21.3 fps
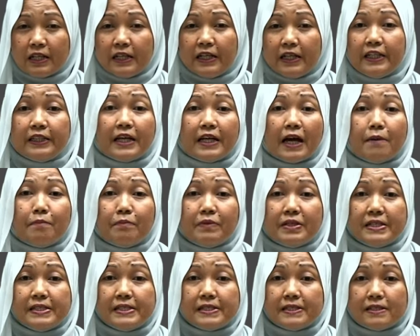It
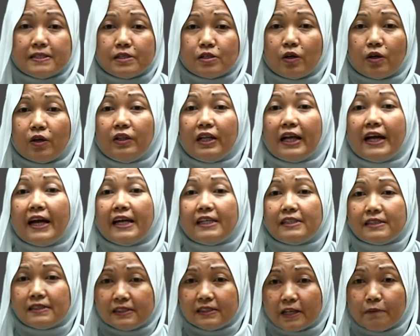embraces all
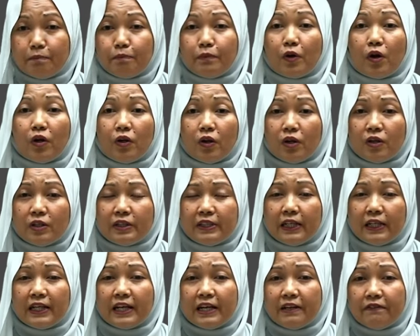acts that prolong
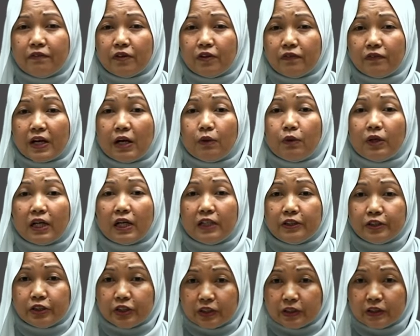the life of our
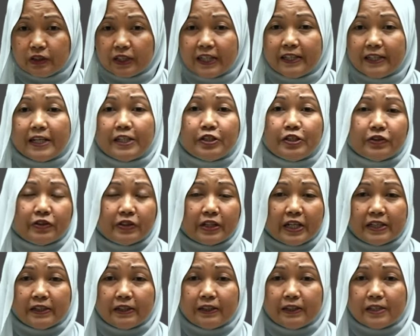cultural and natural
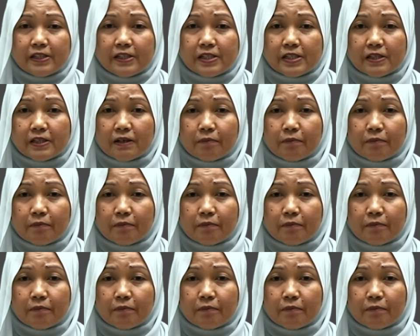heritage.